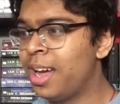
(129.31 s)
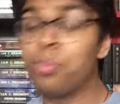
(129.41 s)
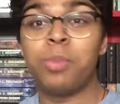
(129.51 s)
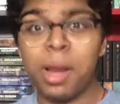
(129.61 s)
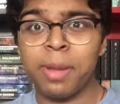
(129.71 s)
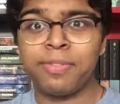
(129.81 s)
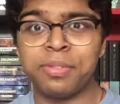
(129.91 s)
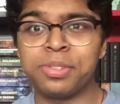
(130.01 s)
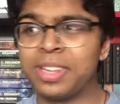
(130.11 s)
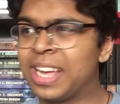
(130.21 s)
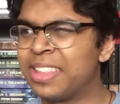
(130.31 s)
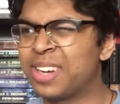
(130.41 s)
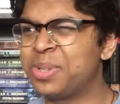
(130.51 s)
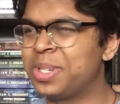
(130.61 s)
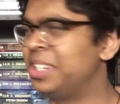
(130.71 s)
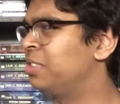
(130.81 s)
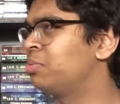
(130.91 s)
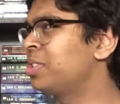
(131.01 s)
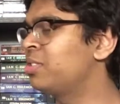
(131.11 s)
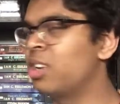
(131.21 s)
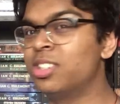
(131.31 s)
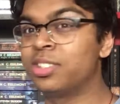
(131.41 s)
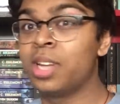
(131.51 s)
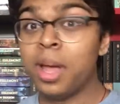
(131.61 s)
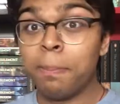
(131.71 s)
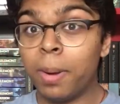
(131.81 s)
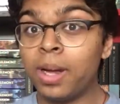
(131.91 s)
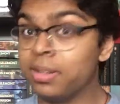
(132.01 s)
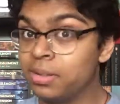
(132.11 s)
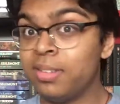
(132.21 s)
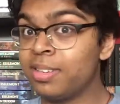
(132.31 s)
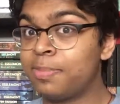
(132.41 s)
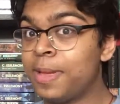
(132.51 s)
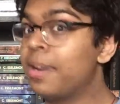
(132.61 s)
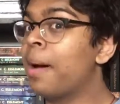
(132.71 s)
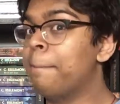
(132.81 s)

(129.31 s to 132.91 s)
Um, not my favorite thing. I think I rated it three stars. But this has been